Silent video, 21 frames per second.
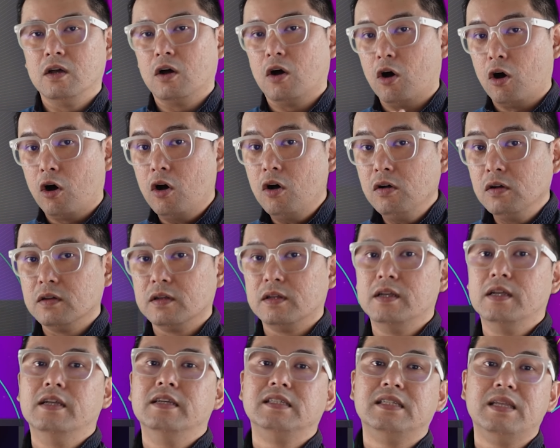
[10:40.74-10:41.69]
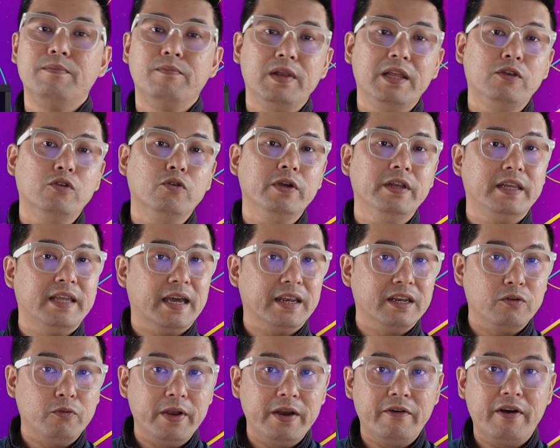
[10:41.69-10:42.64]
Or simply do it the
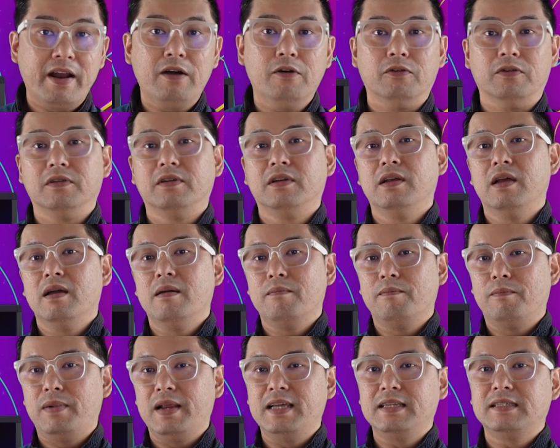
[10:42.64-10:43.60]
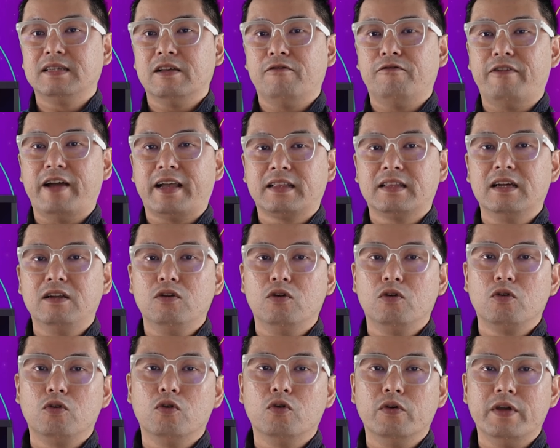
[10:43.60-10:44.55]
other way around. Place a vector
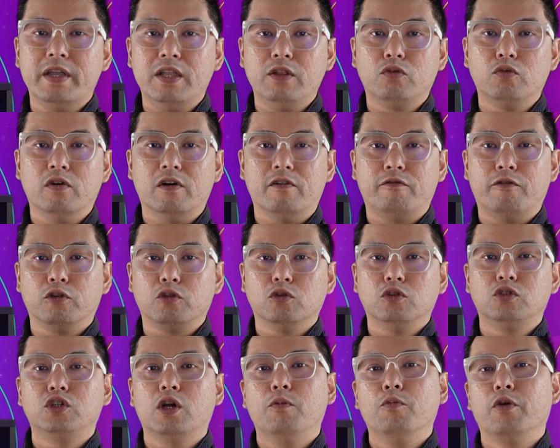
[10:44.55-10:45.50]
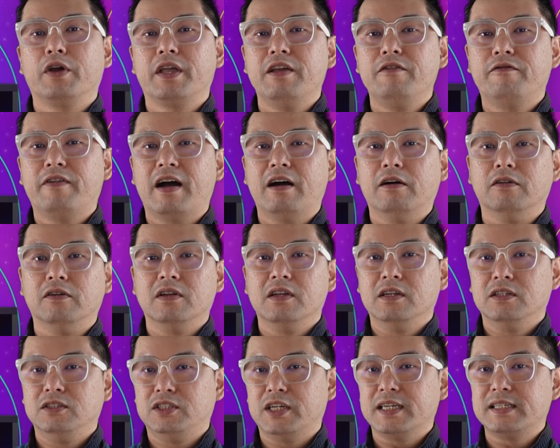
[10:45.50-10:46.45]
logo into a Photoshop working file,
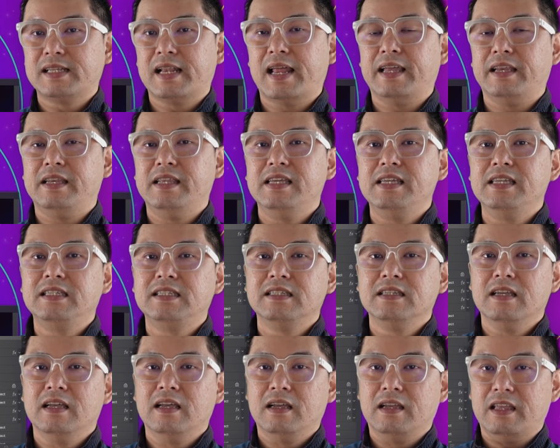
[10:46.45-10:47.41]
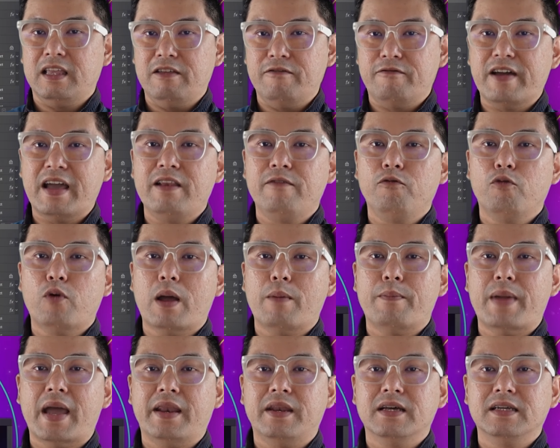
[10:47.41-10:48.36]
just like these event
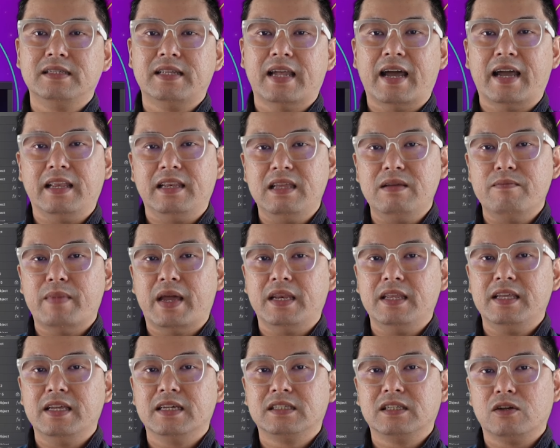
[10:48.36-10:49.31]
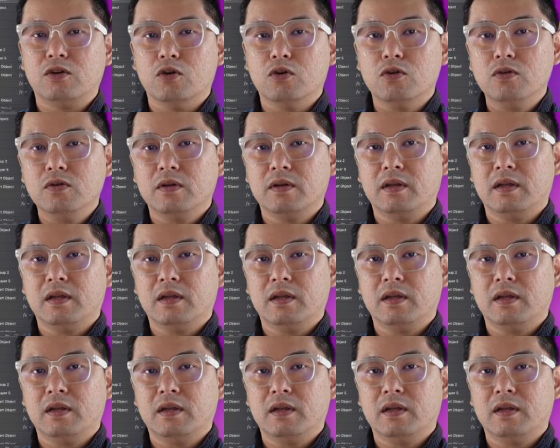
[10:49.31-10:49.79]
web banners that I did many years ago.